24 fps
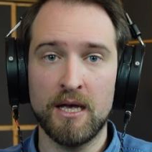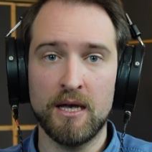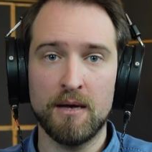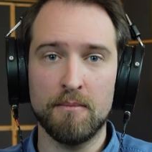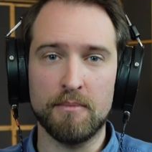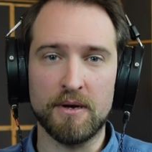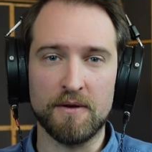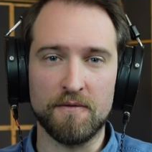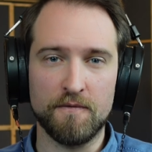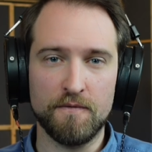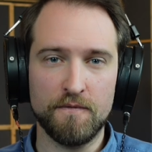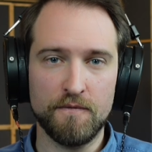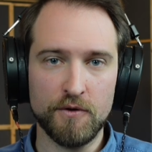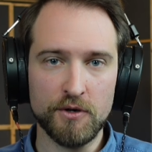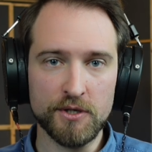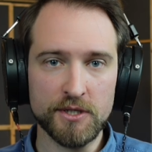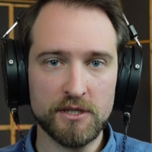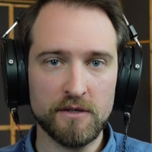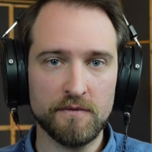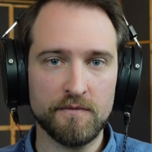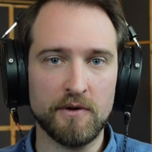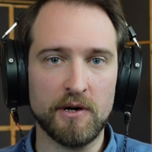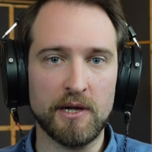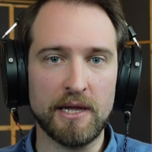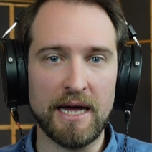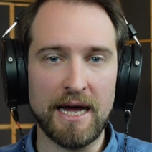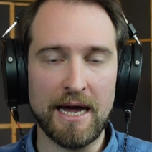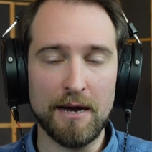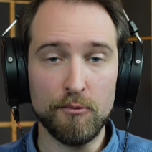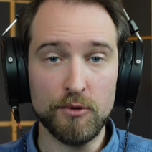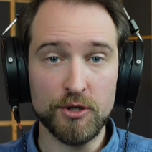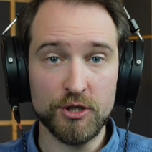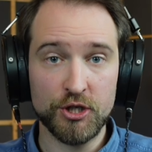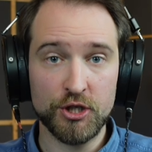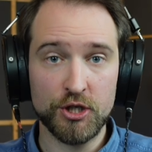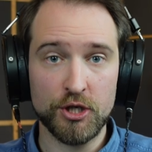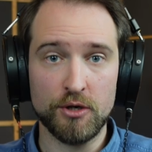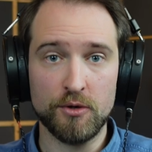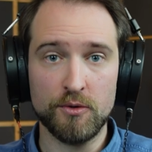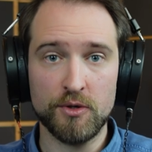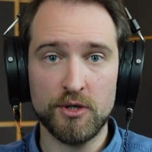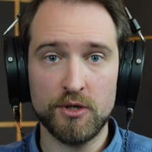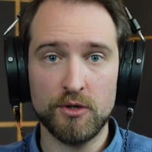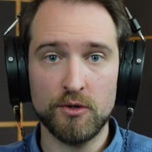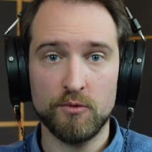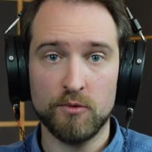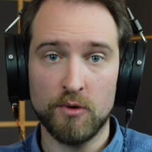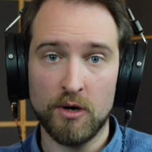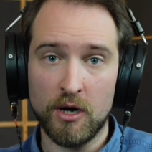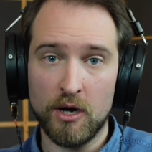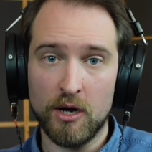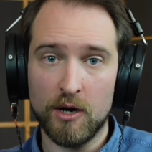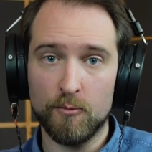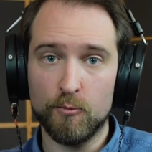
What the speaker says: But first of all, I will show you